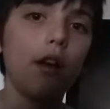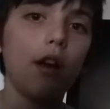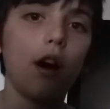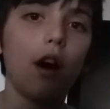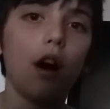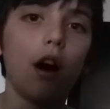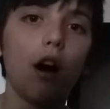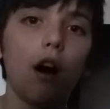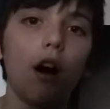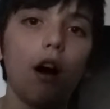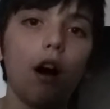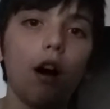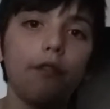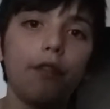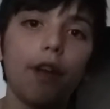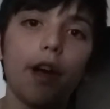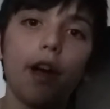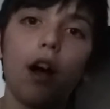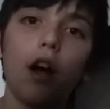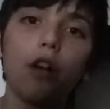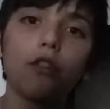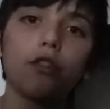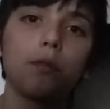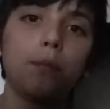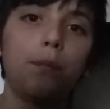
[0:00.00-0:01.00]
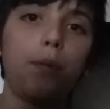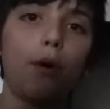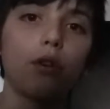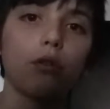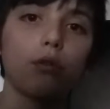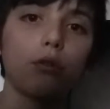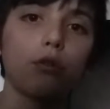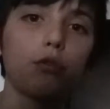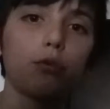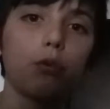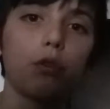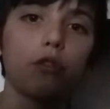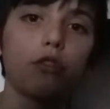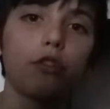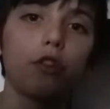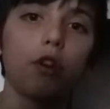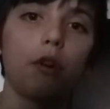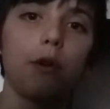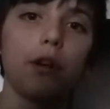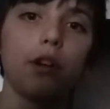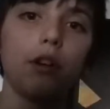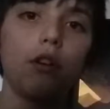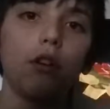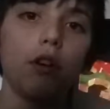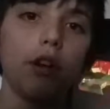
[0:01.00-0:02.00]
they ask Bottles what's
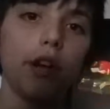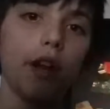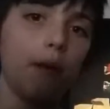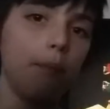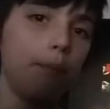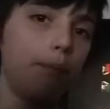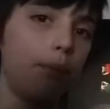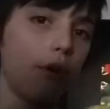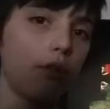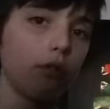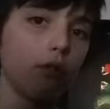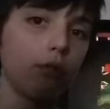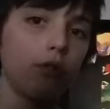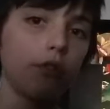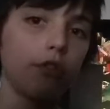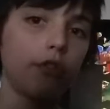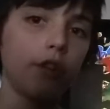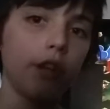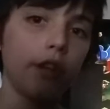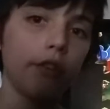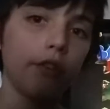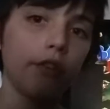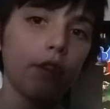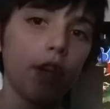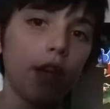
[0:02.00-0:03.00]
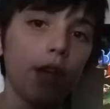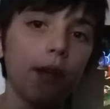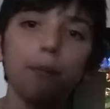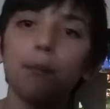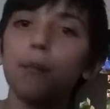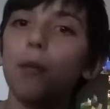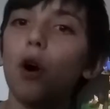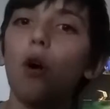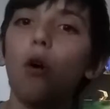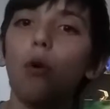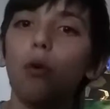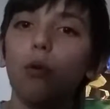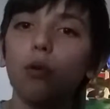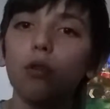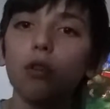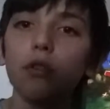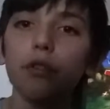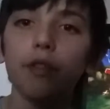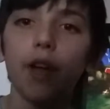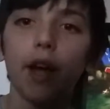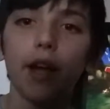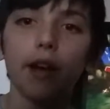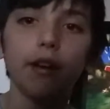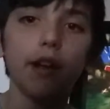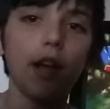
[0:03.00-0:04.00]
going on, and Bottles is a mole
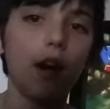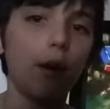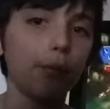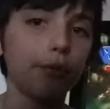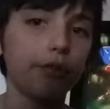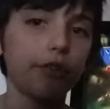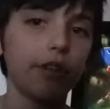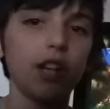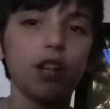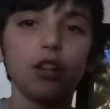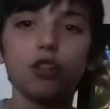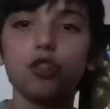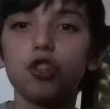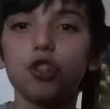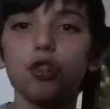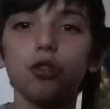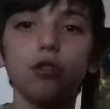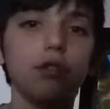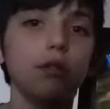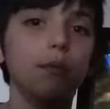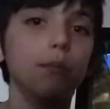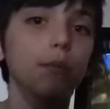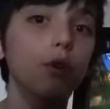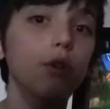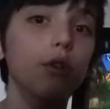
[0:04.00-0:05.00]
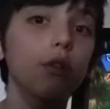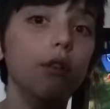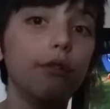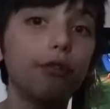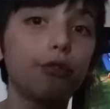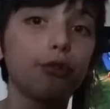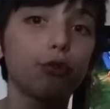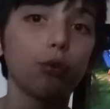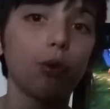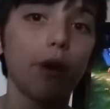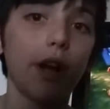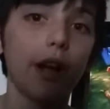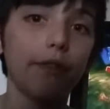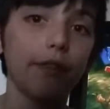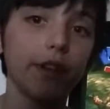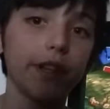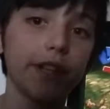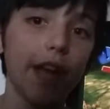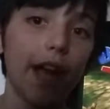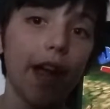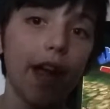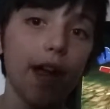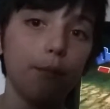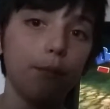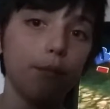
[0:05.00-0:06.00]
that helps teach you the moves throughout the
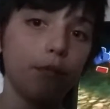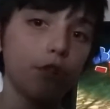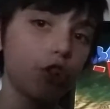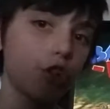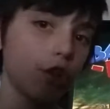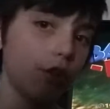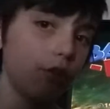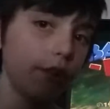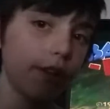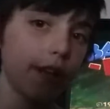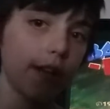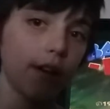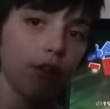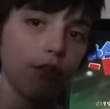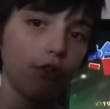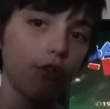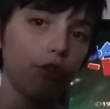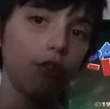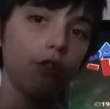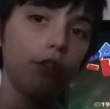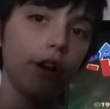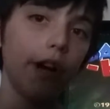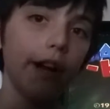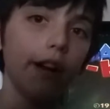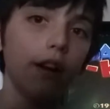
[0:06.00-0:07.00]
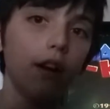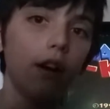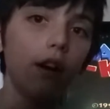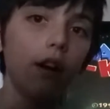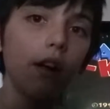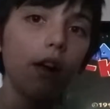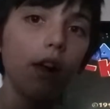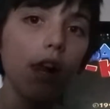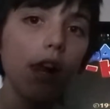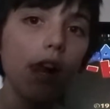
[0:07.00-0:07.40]
game, which I'll get onto later.